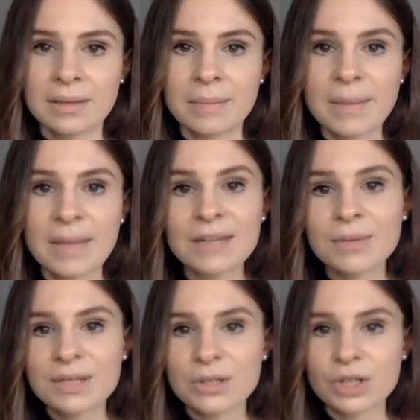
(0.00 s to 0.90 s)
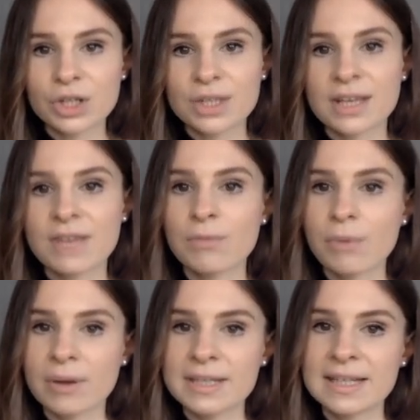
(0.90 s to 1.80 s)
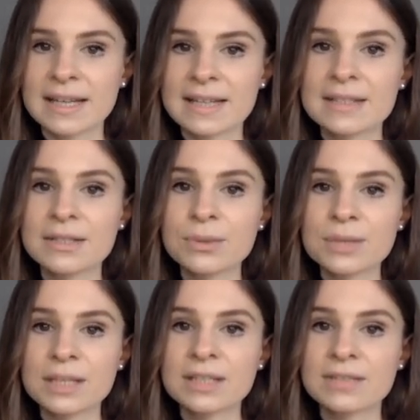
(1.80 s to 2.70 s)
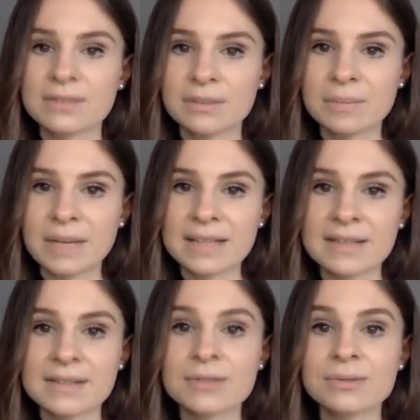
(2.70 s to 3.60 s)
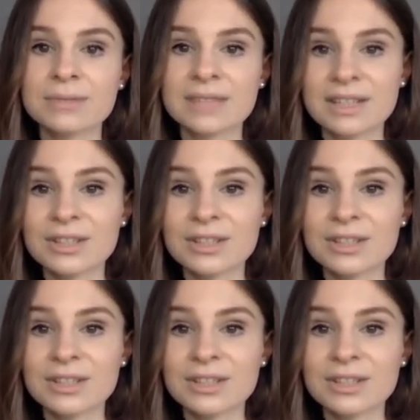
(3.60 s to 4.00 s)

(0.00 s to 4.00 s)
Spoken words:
Many researchers have warned against using default buttons to nudge